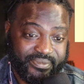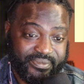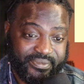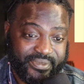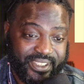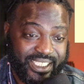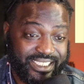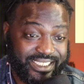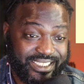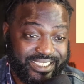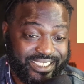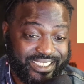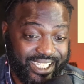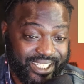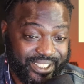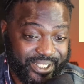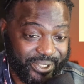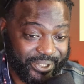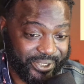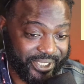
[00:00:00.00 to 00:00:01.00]
He's
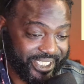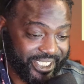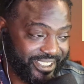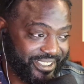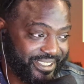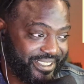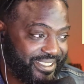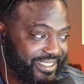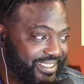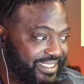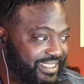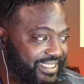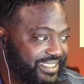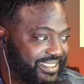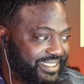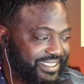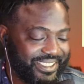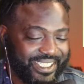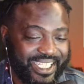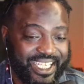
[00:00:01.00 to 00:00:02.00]
stuck on it.
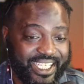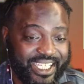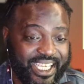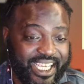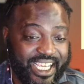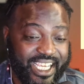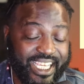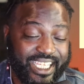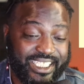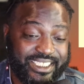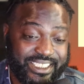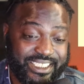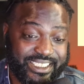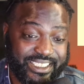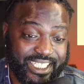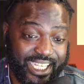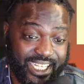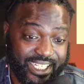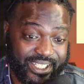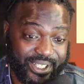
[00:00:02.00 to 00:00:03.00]
He's
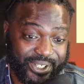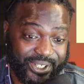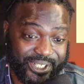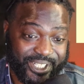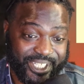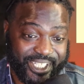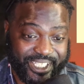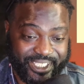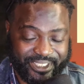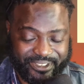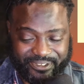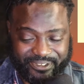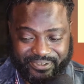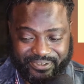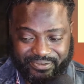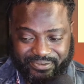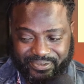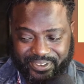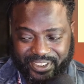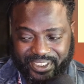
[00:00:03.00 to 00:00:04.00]
stuck on it.
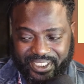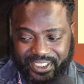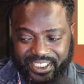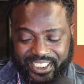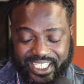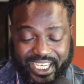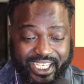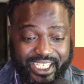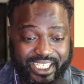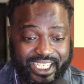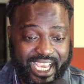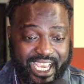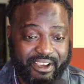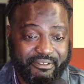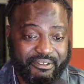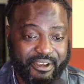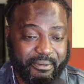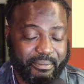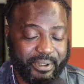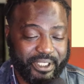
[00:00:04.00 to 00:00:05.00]
King
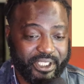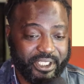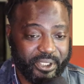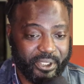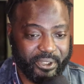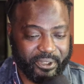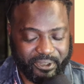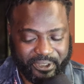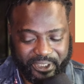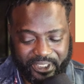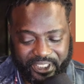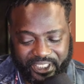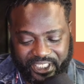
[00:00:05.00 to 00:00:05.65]
gave him a little